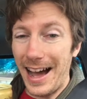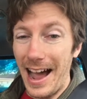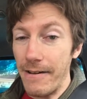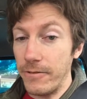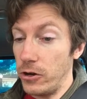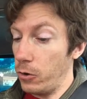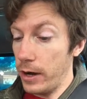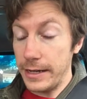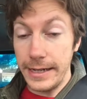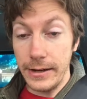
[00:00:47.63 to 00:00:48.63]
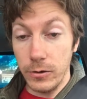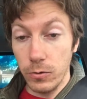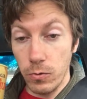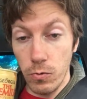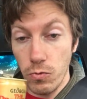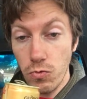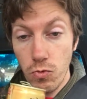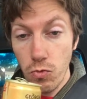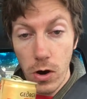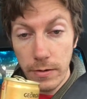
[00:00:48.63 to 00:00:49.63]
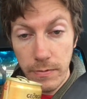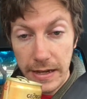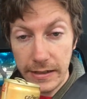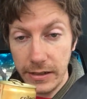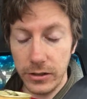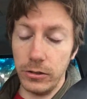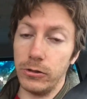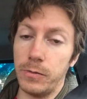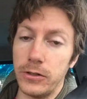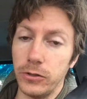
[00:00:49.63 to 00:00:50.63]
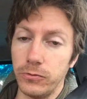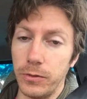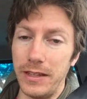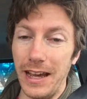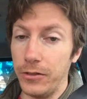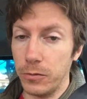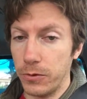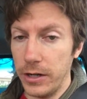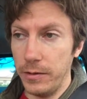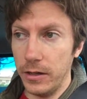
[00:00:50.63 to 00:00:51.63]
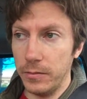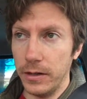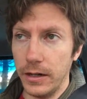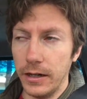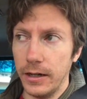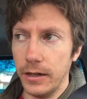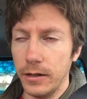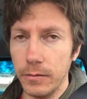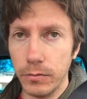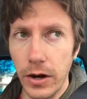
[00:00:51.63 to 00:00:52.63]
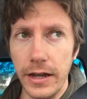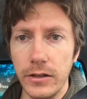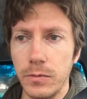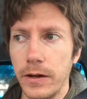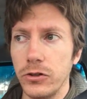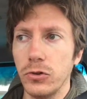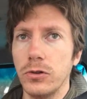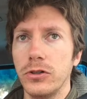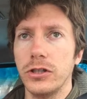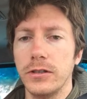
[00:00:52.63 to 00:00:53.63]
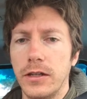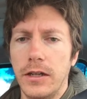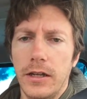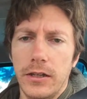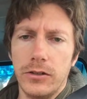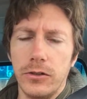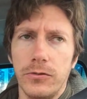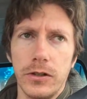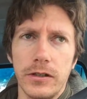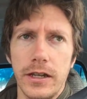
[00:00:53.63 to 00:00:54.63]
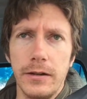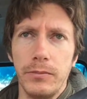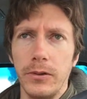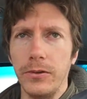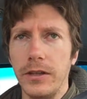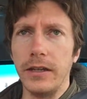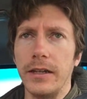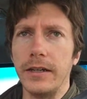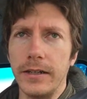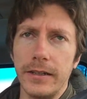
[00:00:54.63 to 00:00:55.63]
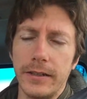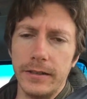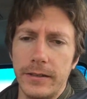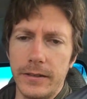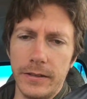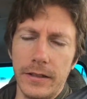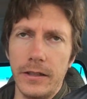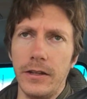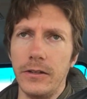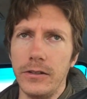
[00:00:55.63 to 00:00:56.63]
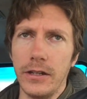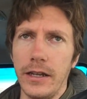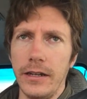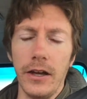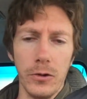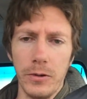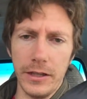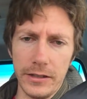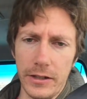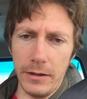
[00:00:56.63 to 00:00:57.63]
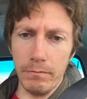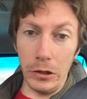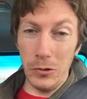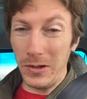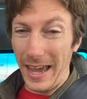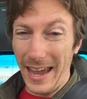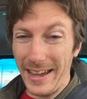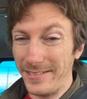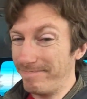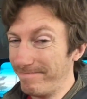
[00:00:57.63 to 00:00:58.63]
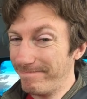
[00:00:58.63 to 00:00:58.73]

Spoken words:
I have no idea what makes this so special from the other premium brands by Georgia. So for example, the there is another one that's in a blue can.